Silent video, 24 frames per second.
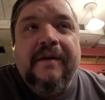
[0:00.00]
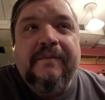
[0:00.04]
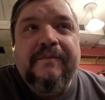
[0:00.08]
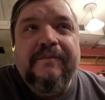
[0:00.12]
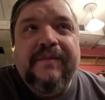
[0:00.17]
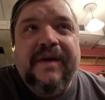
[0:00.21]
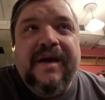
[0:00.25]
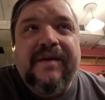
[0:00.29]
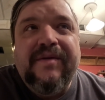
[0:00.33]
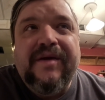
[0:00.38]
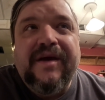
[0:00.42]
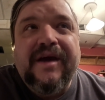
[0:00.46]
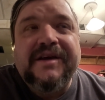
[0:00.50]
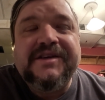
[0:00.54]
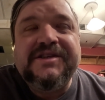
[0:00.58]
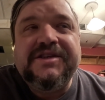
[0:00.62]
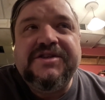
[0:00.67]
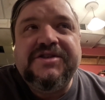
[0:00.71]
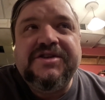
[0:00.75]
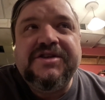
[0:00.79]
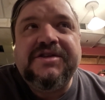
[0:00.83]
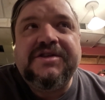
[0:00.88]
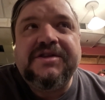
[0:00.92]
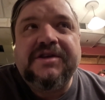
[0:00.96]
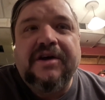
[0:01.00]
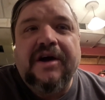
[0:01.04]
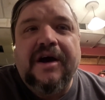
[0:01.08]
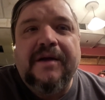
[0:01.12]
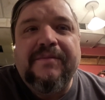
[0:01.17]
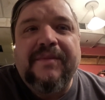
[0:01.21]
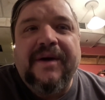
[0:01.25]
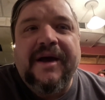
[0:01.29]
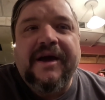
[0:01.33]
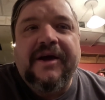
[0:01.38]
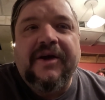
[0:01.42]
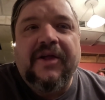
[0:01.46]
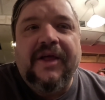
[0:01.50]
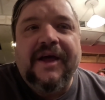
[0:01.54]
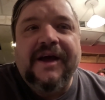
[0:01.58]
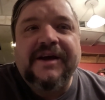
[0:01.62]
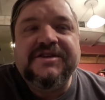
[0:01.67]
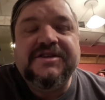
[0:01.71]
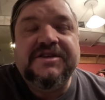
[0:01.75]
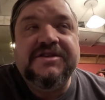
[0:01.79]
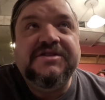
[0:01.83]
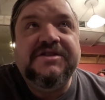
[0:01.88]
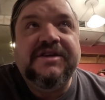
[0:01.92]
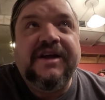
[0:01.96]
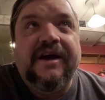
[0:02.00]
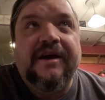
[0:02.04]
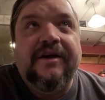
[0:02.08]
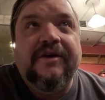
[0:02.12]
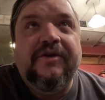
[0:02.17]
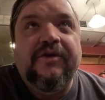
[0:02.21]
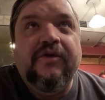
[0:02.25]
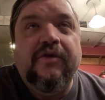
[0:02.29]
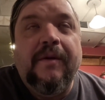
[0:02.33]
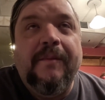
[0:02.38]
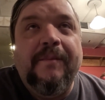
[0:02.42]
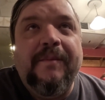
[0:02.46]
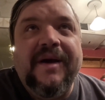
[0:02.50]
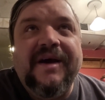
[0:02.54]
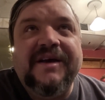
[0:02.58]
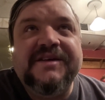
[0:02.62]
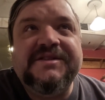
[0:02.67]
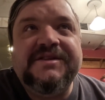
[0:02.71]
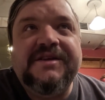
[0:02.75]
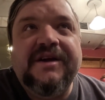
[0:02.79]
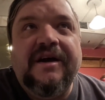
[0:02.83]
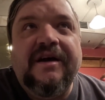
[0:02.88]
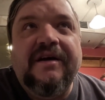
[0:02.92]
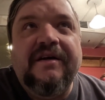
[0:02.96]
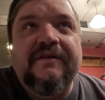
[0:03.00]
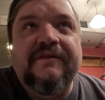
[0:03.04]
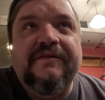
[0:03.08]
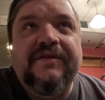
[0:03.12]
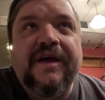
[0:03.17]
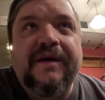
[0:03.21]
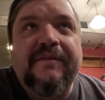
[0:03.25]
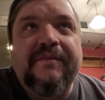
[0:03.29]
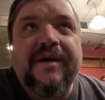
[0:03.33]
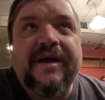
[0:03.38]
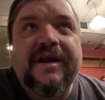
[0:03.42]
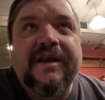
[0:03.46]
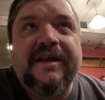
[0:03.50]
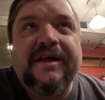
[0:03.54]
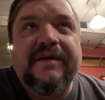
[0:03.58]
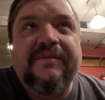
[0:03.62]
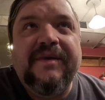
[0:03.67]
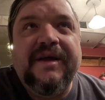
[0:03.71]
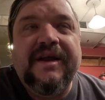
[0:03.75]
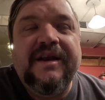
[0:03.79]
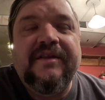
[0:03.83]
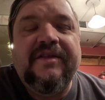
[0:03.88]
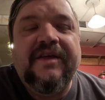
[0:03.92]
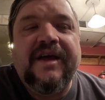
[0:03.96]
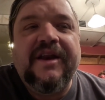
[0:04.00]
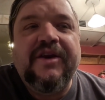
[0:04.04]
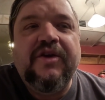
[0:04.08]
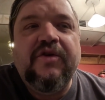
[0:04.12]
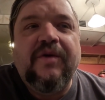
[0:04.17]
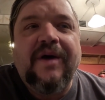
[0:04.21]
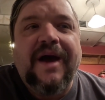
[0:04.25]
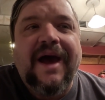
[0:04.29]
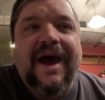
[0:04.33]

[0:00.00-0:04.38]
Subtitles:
Maybe I should just cut my collections down to a best of. That might get me into that new